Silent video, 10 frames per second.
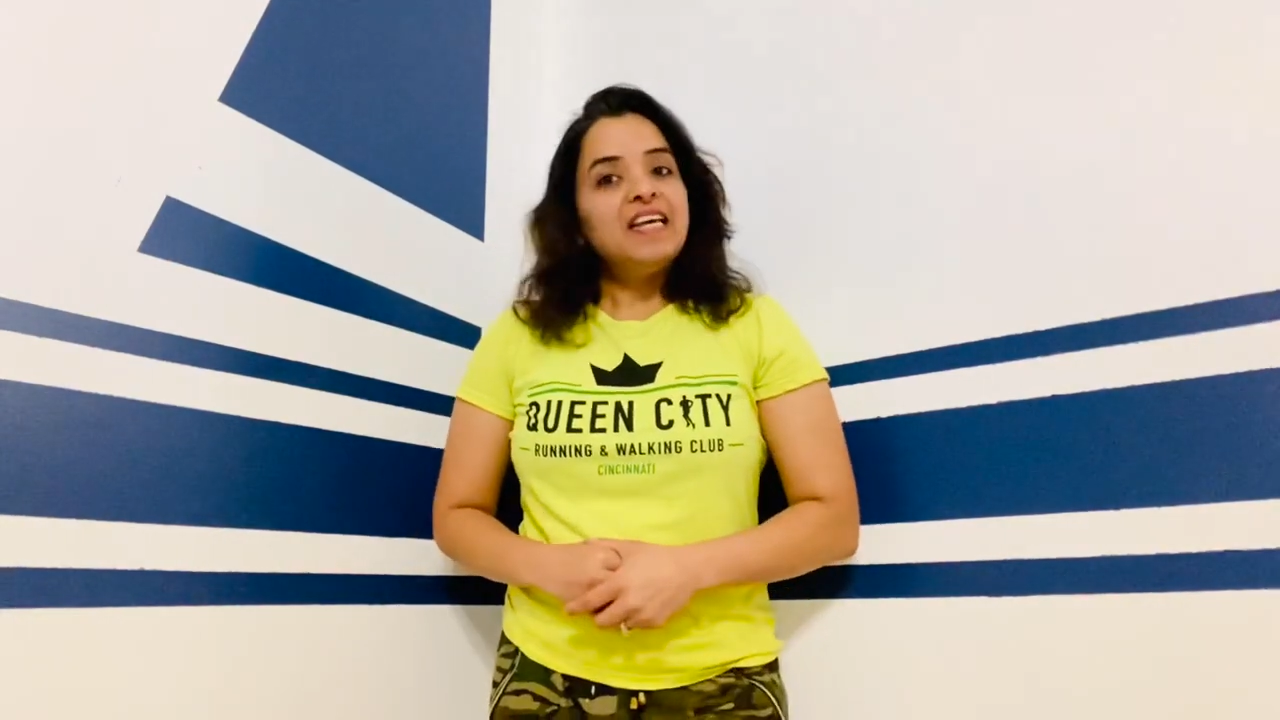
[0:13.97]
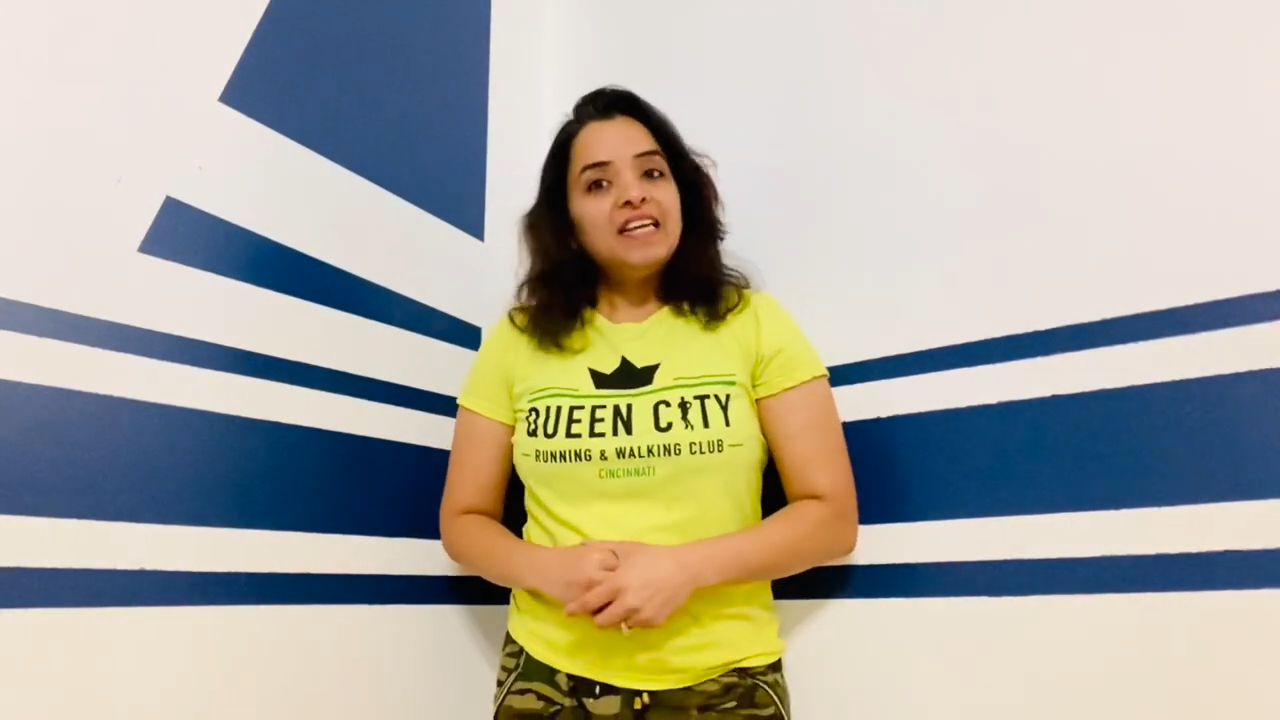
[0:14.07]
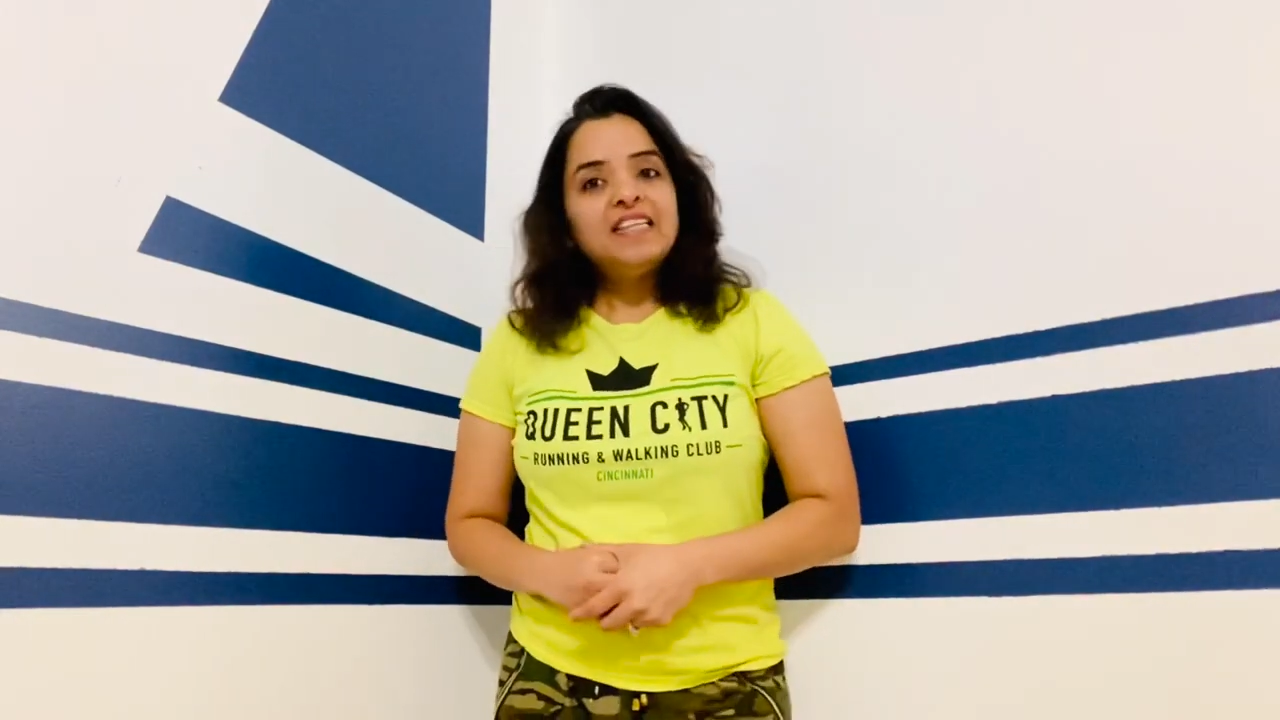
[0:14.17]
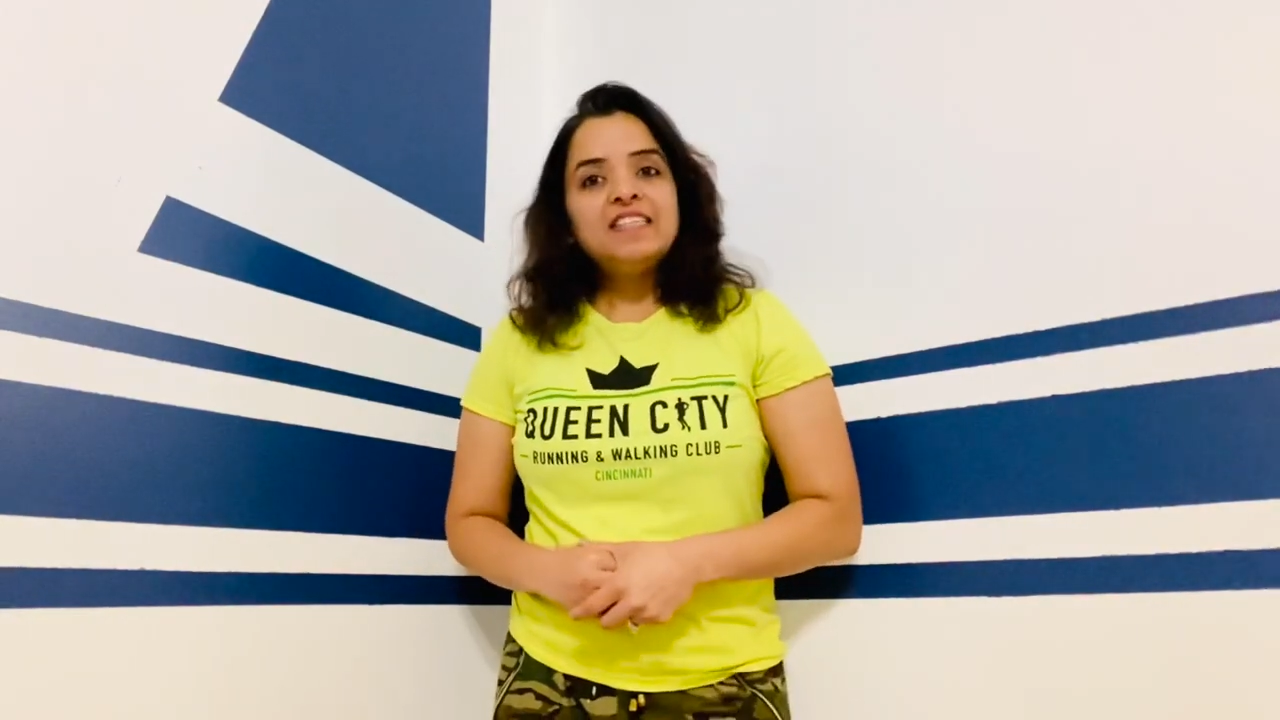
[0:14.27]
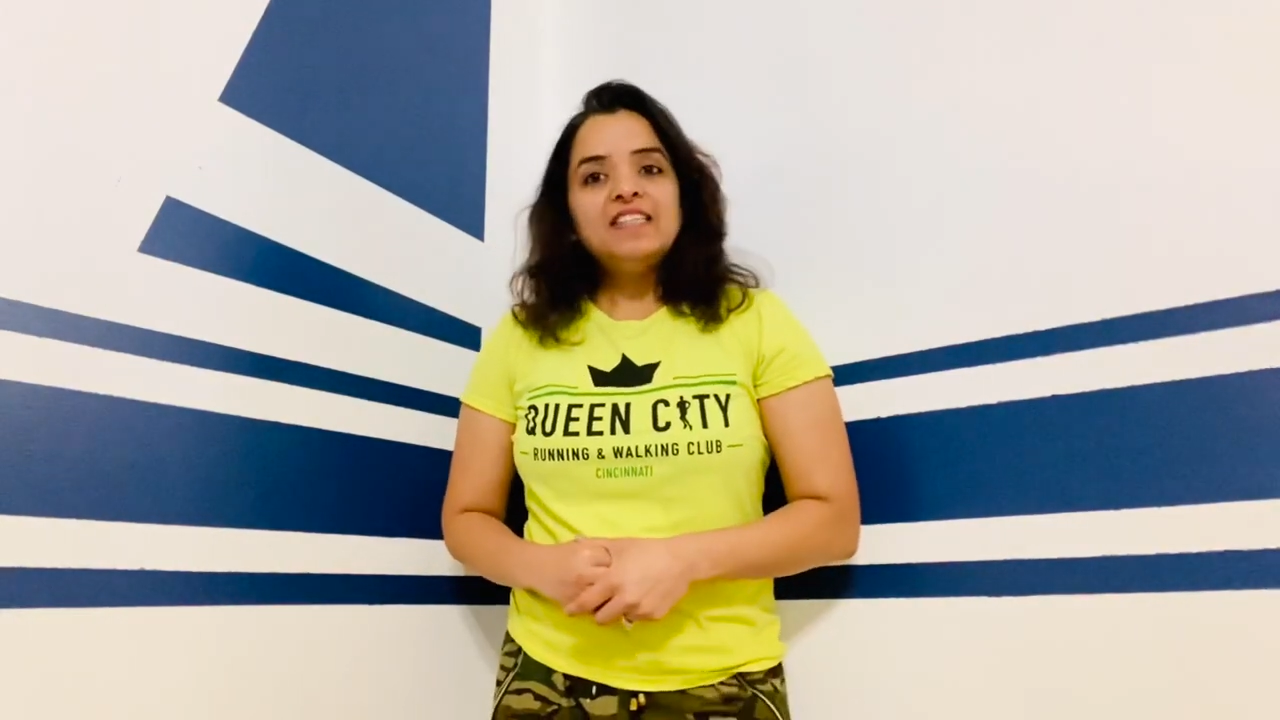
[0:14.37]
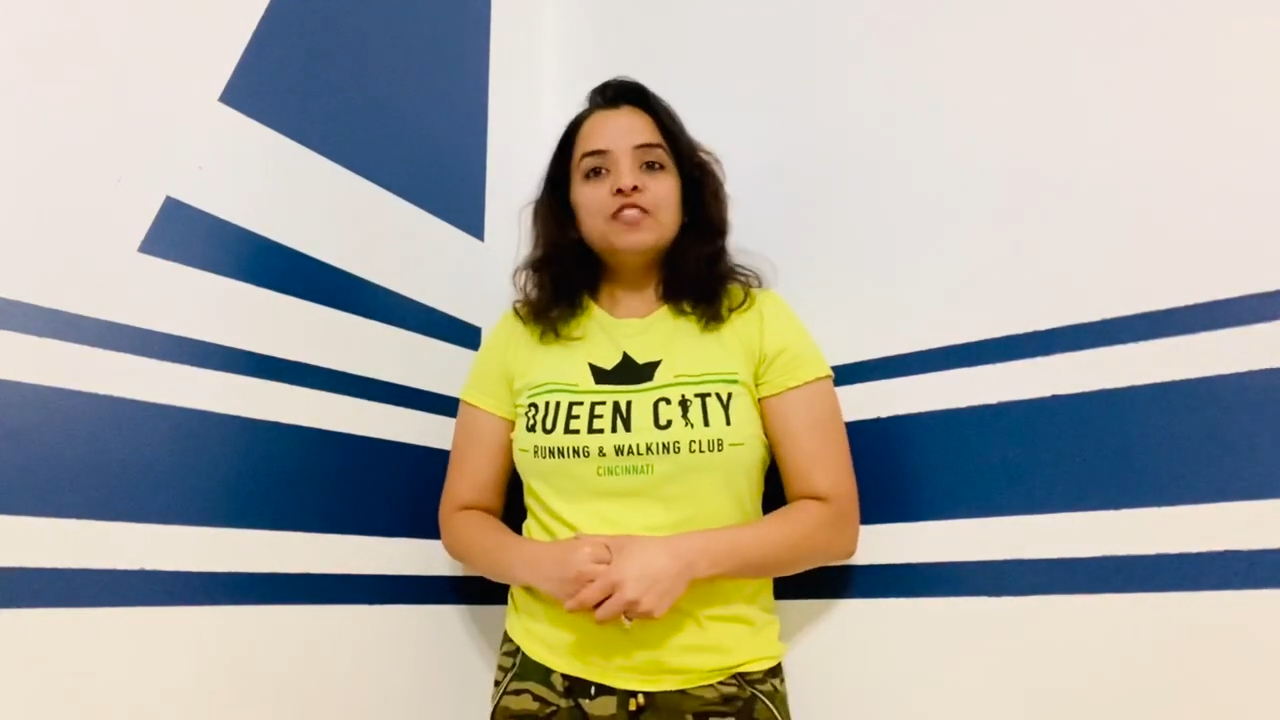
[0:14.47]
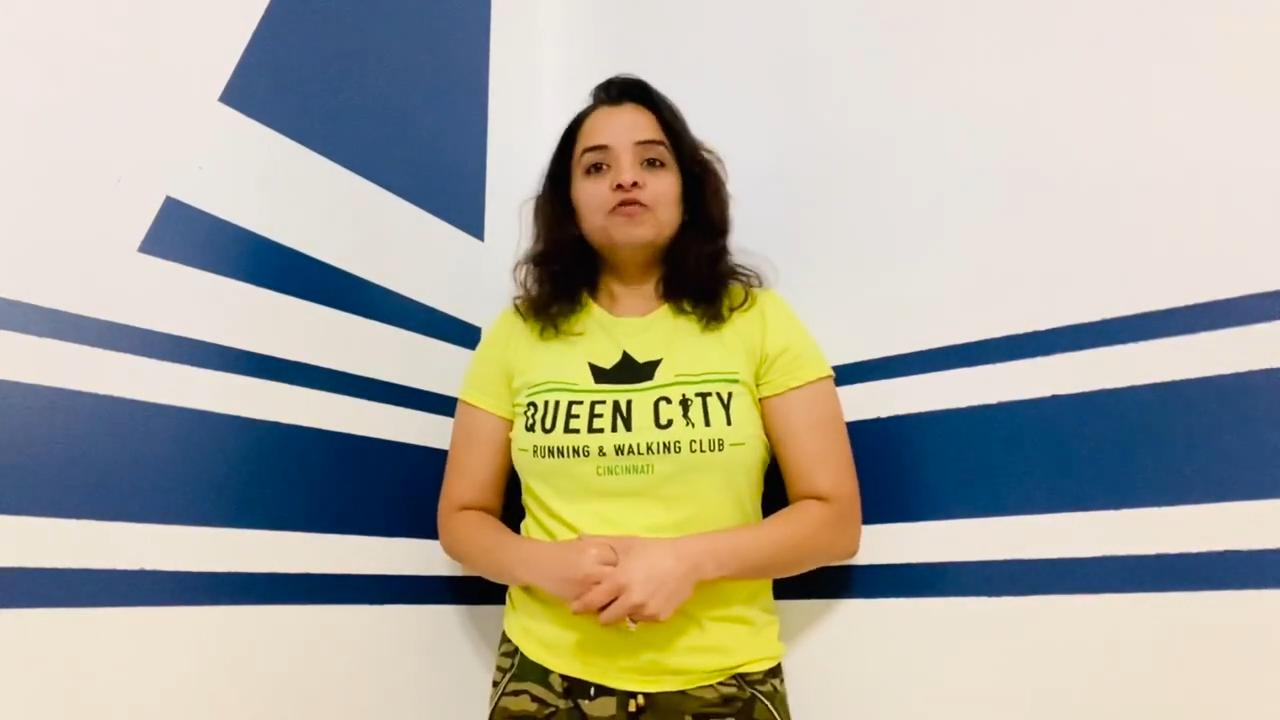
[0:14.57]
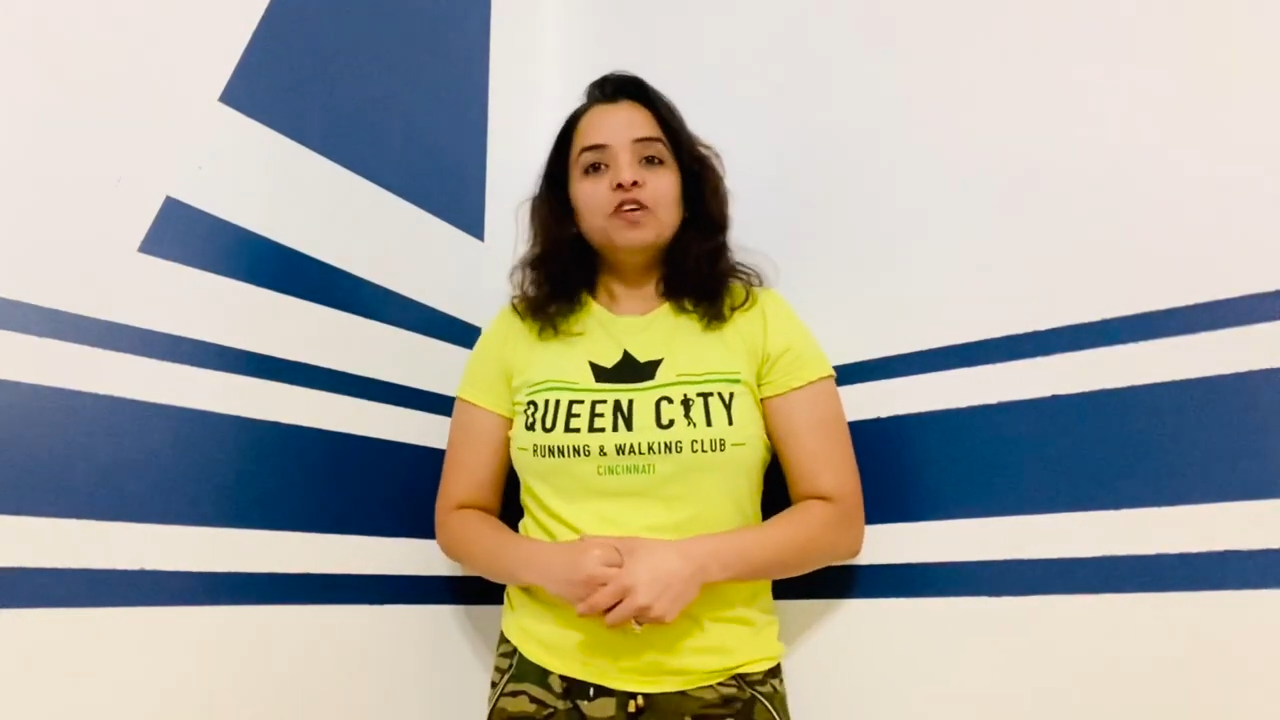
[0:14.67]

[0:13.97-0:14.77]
lizards